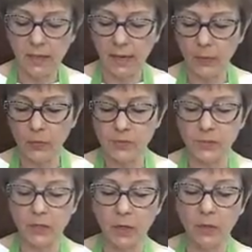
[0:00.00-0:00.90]
apples are
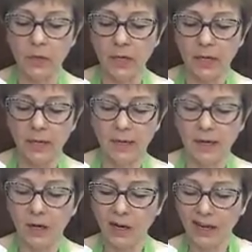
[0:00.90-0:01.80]
going.
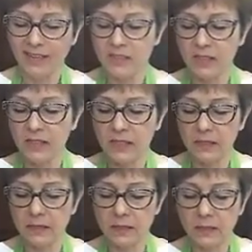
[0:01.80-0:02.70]
All right, see, I
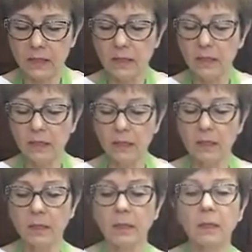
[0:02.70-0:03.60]
didn't,
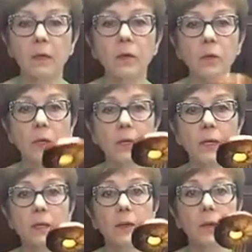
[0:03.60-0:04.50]
look what I
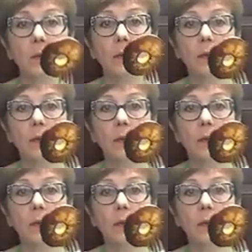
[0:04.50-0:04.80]
did to it.